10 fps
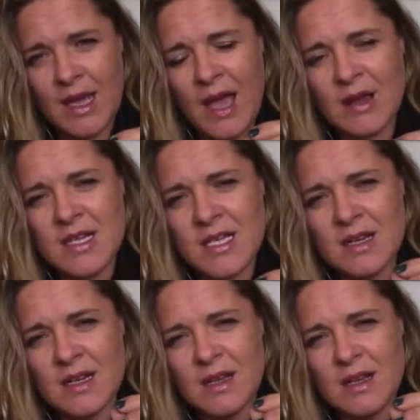And
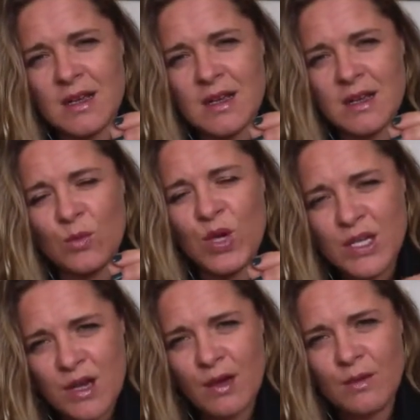we
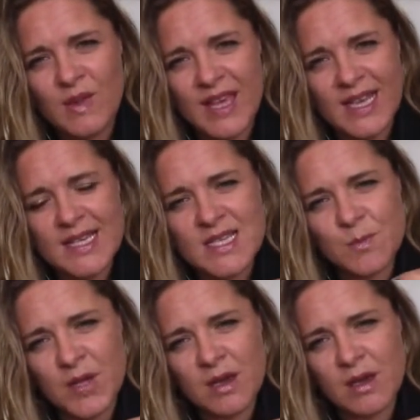know this
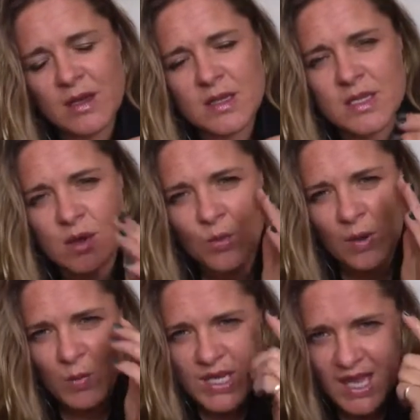because
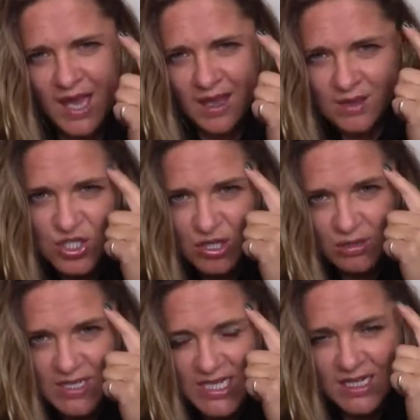when we get
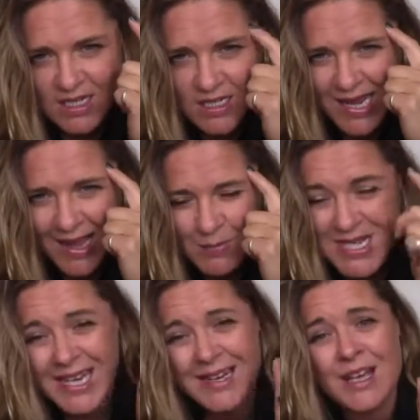tuned in, tapped
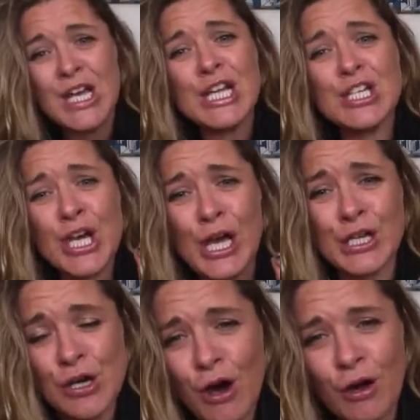in, and
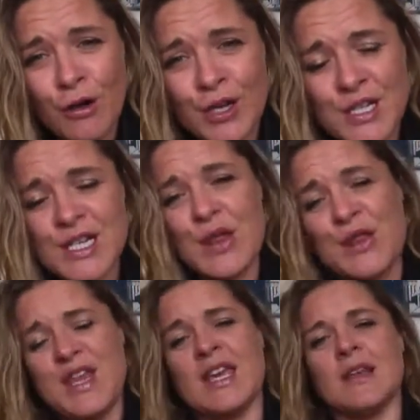turned on to the
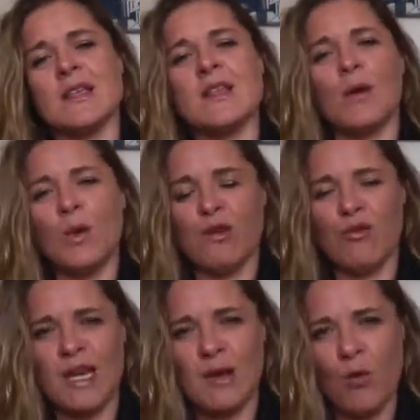things that we
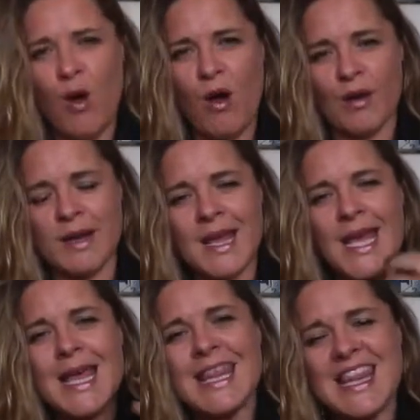really want,
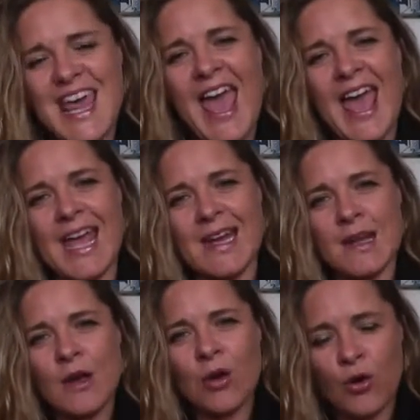then
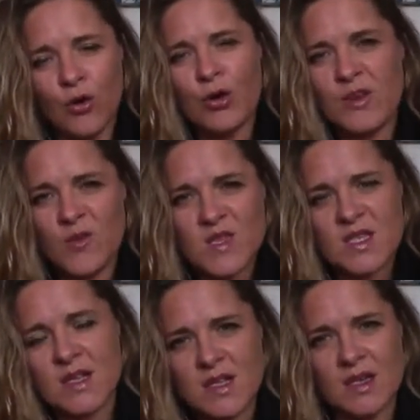all of a
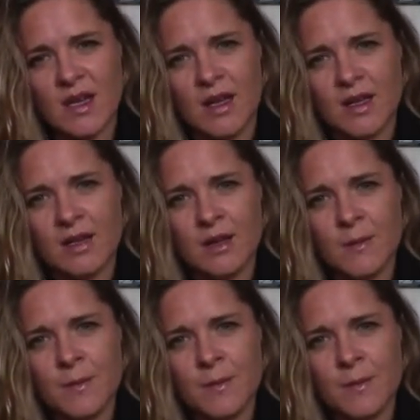sudden